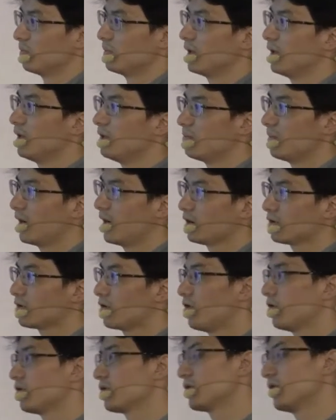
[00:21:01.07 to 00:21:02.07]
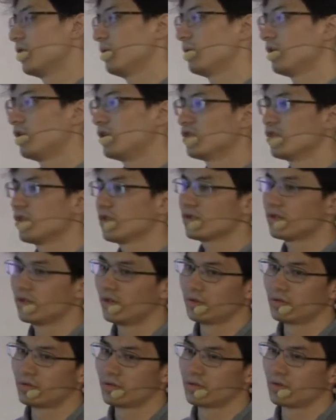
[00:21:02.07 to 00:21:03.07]
it might cause some
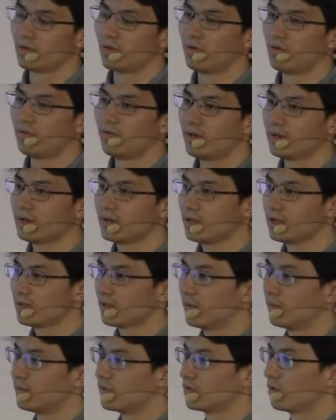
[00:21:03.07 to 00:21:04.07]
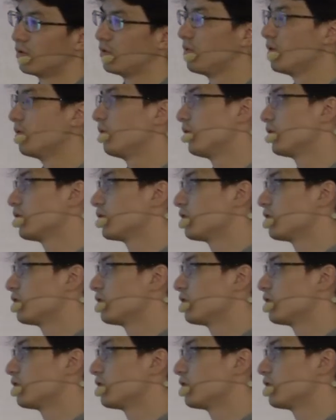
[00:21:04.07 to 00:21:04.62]
congestion to the whole file system. So we want